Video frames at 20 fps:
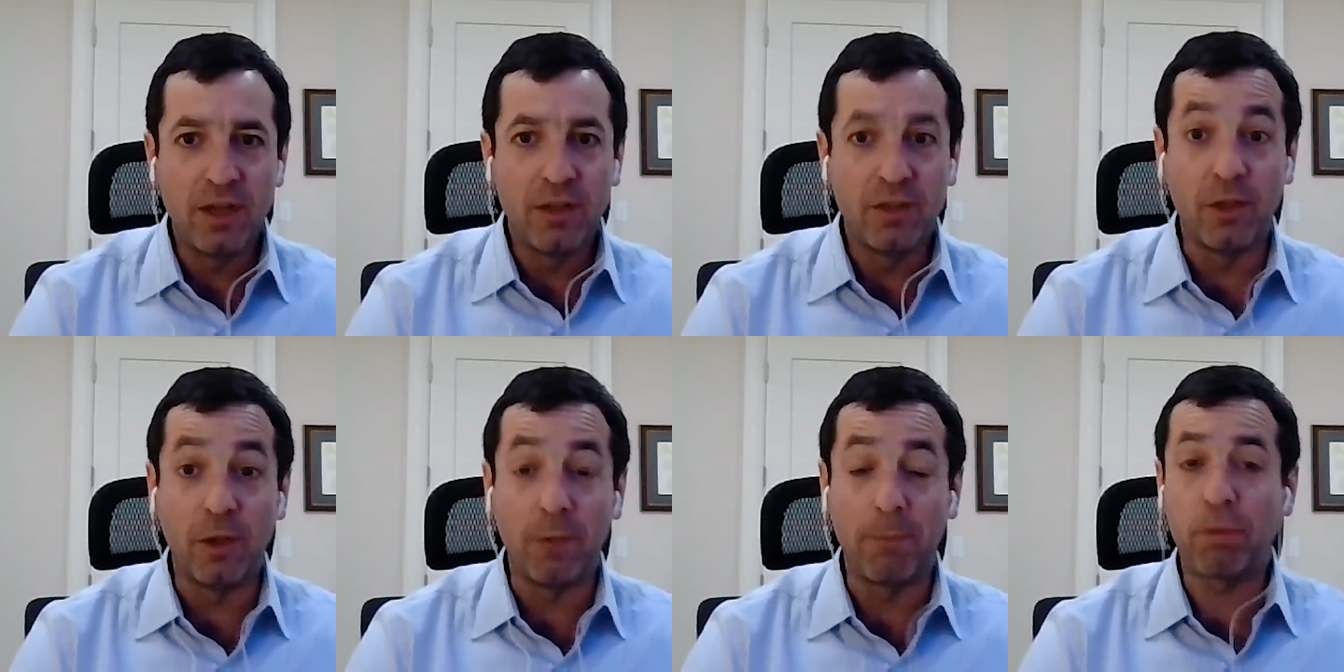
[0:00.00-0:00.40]

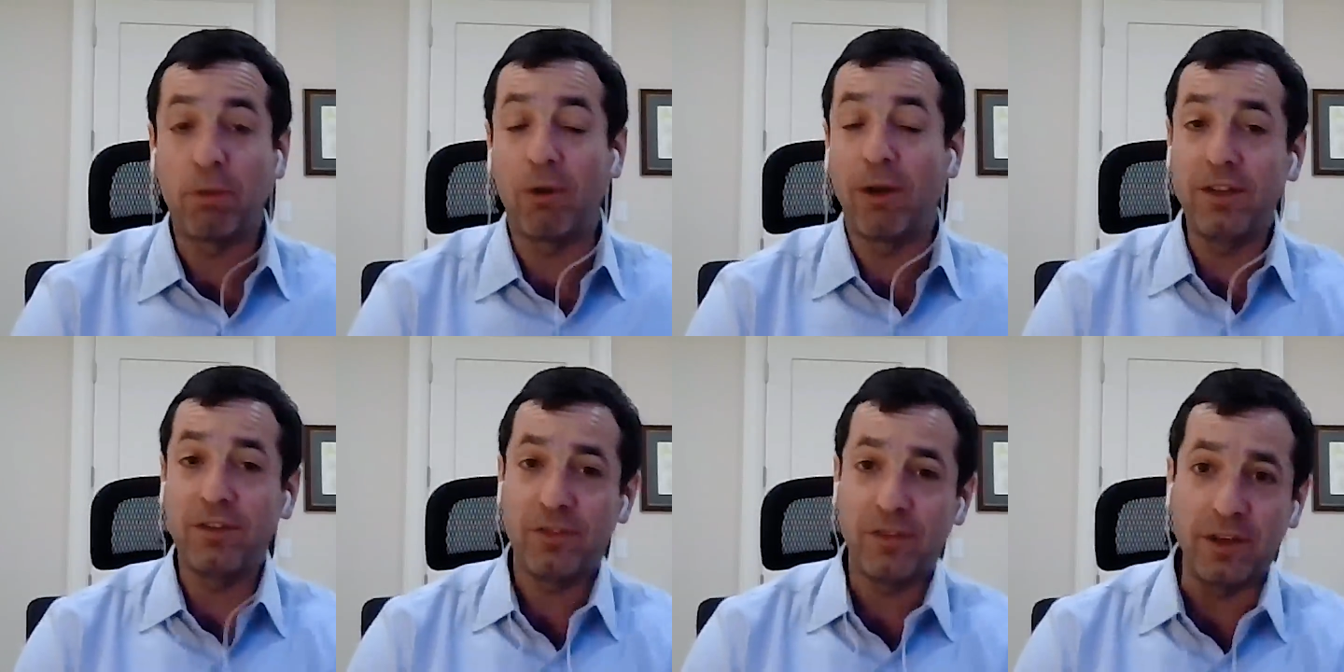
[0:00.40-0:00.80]
The
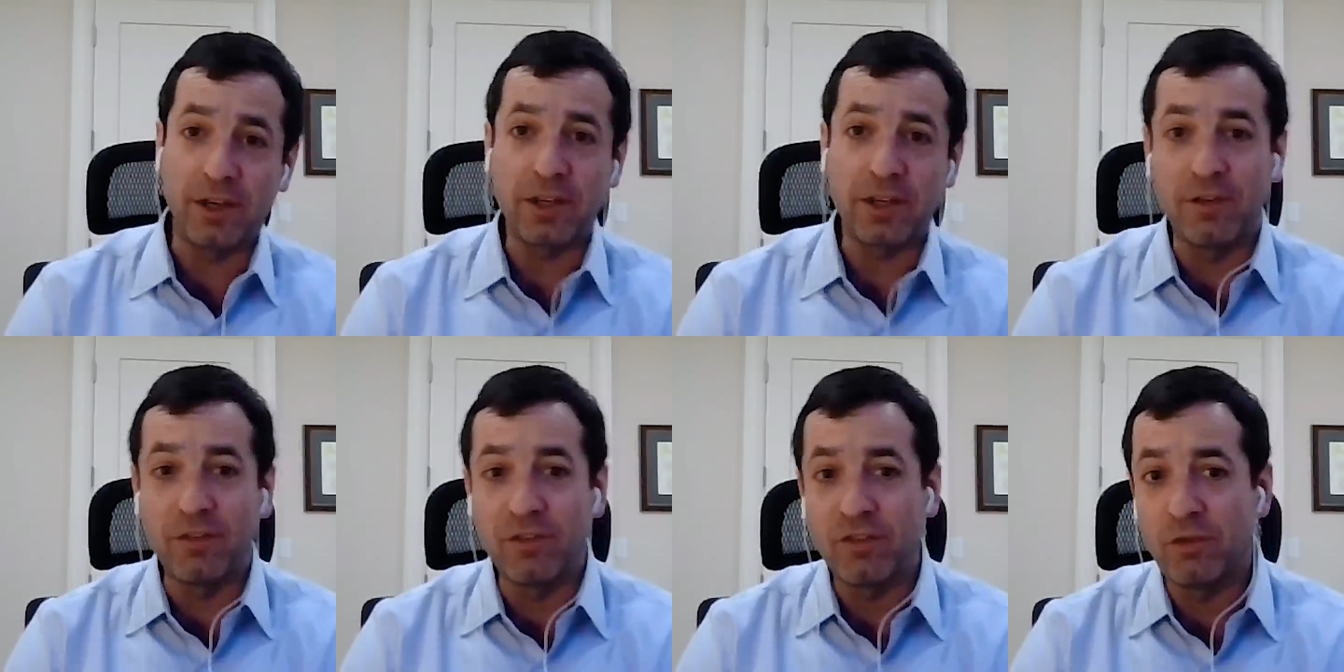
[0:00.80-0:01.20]
price that a
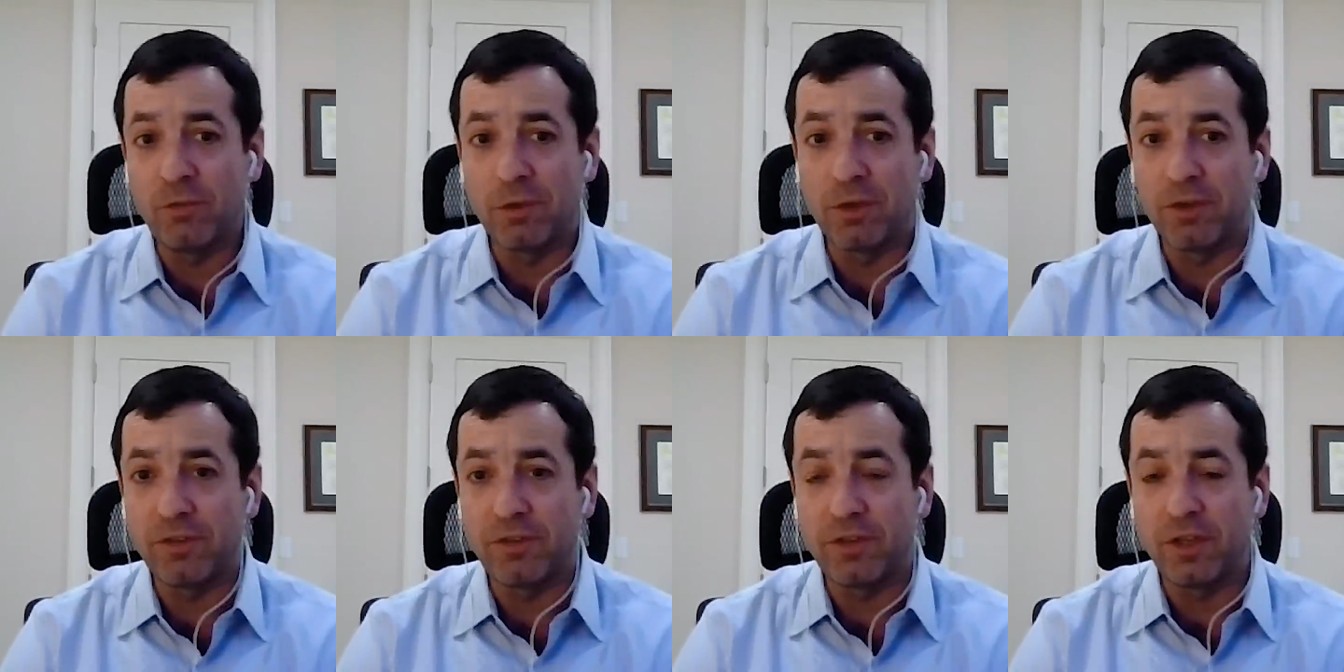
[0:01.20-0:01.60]

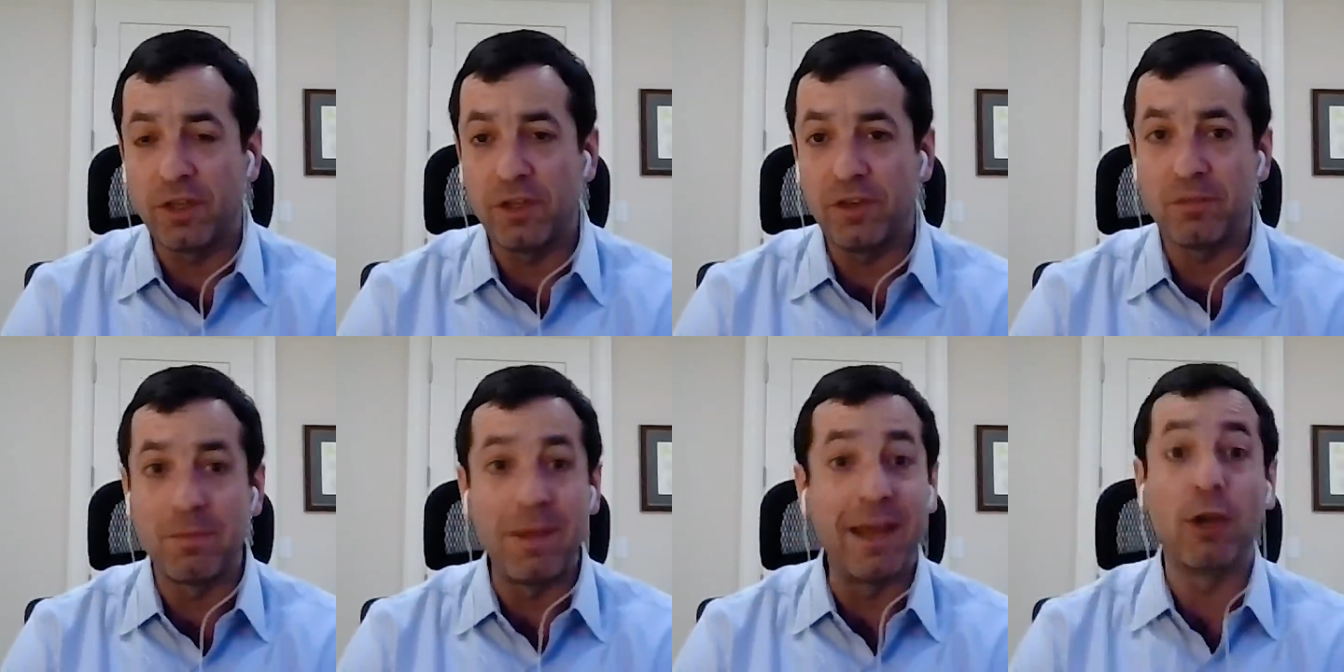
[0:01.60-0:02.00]
consumer
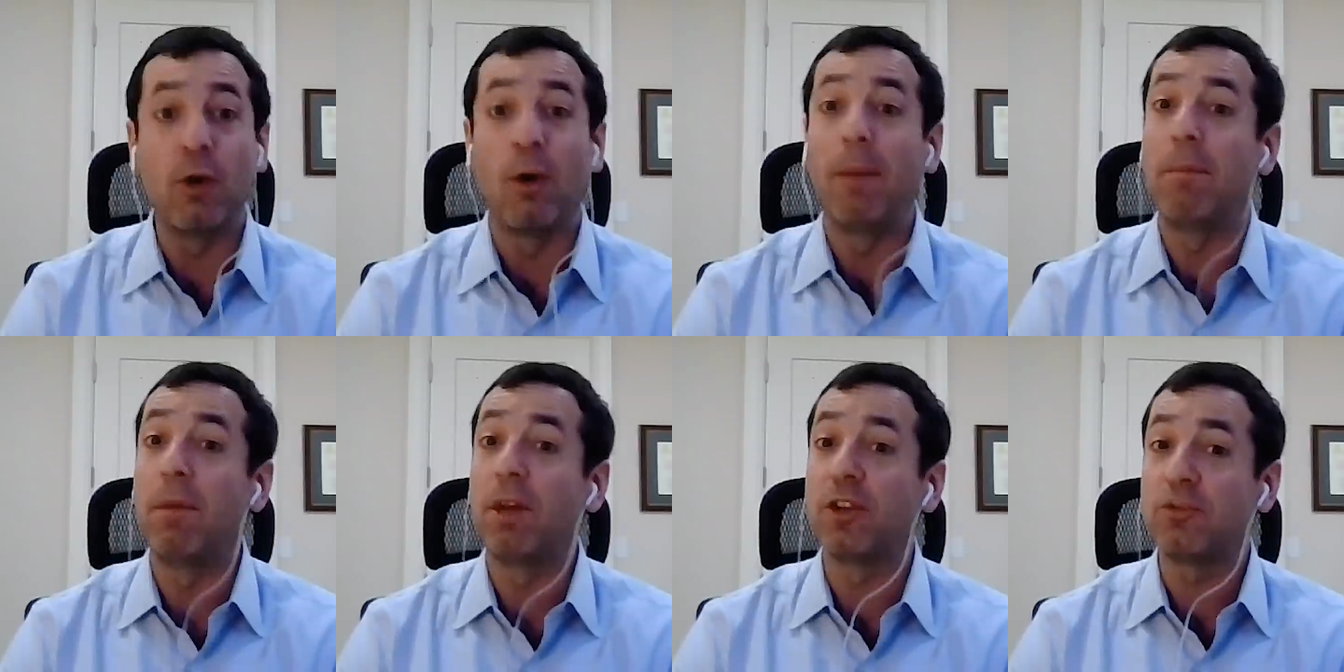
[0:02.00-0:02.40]
sees may
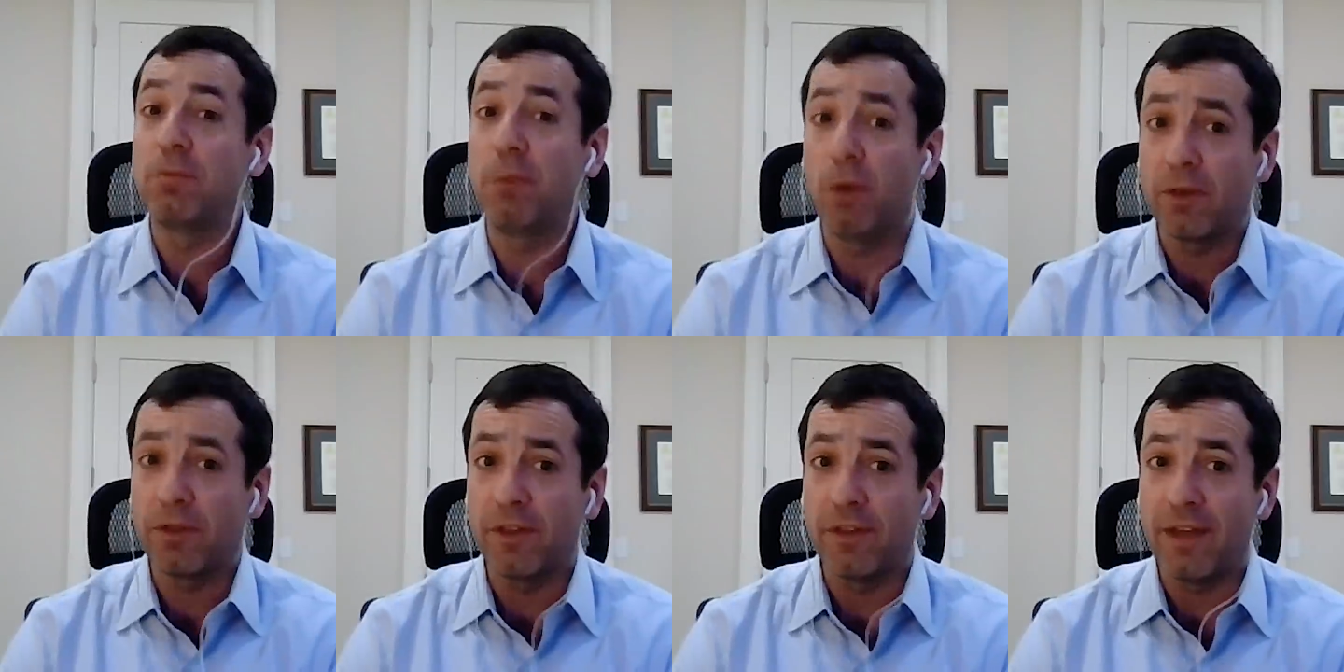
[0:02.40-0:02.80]
go up much
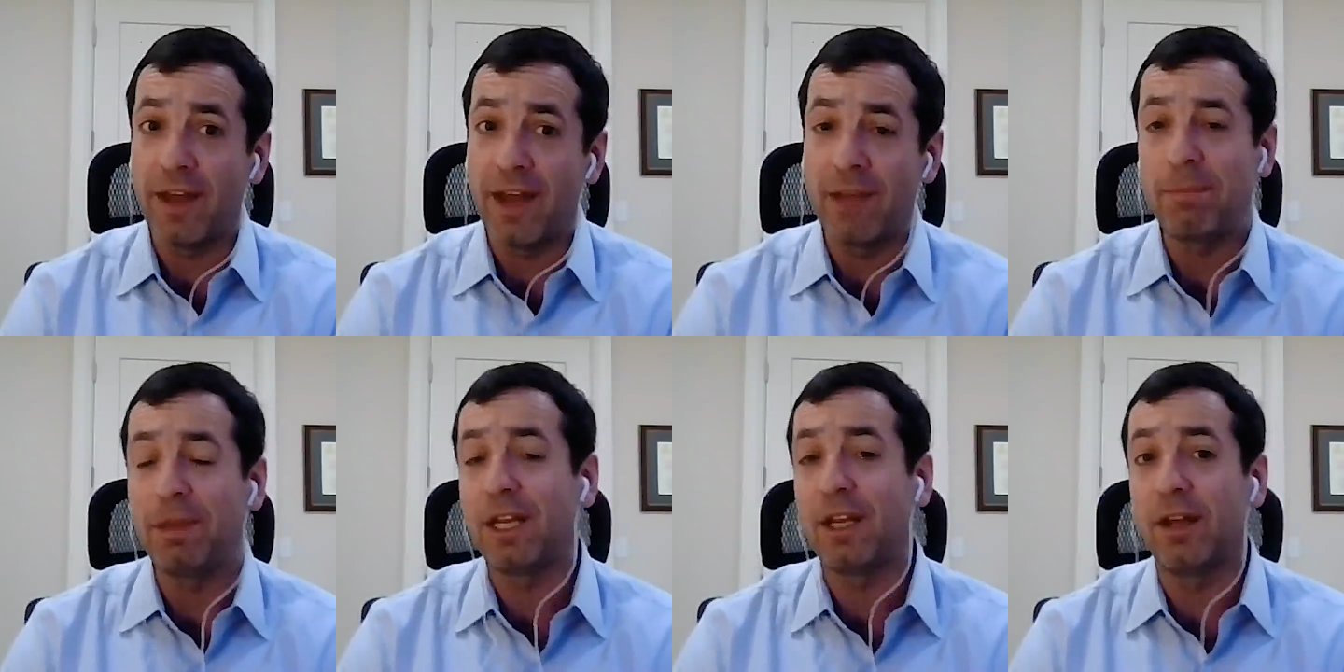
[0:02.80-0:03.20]
more than
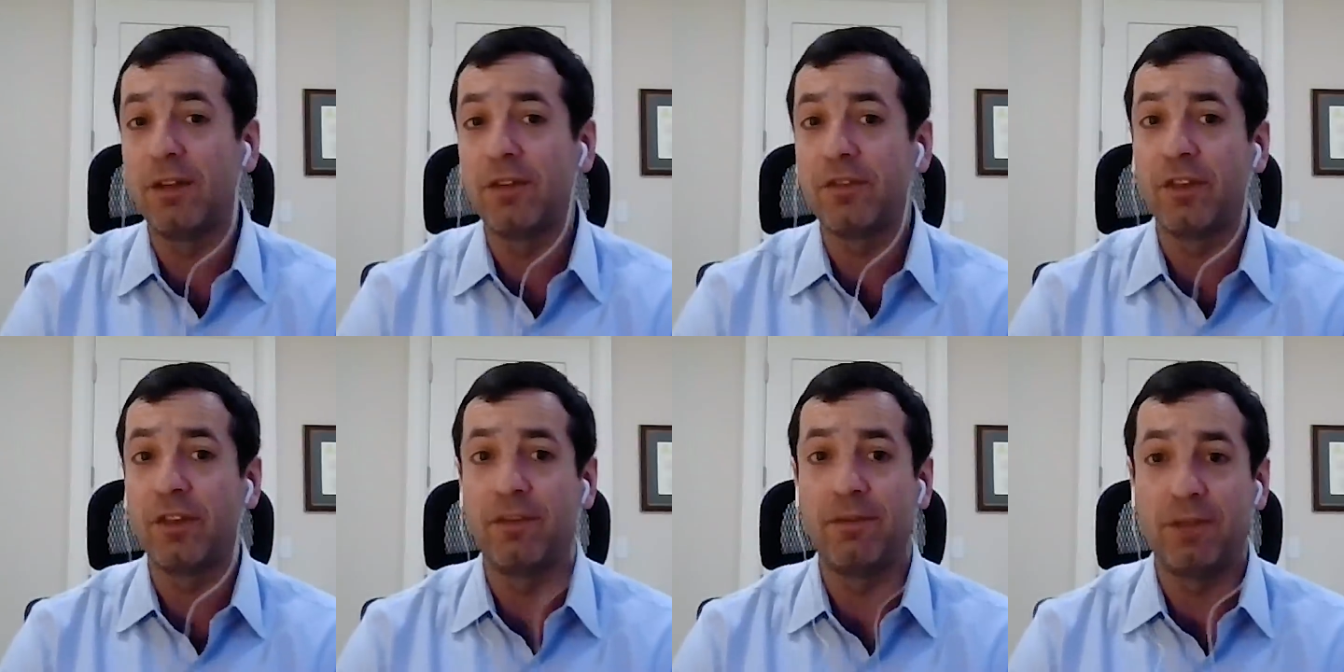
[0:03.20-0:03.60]
that
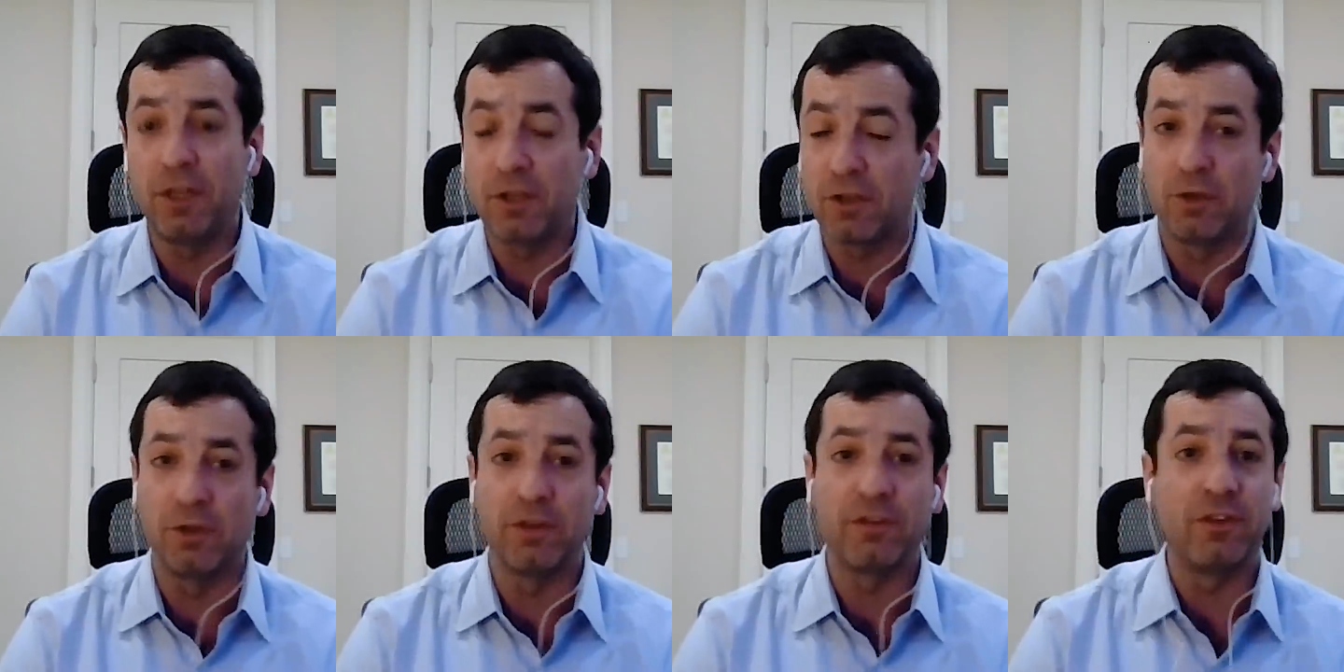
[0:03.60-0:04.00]
because the vehicle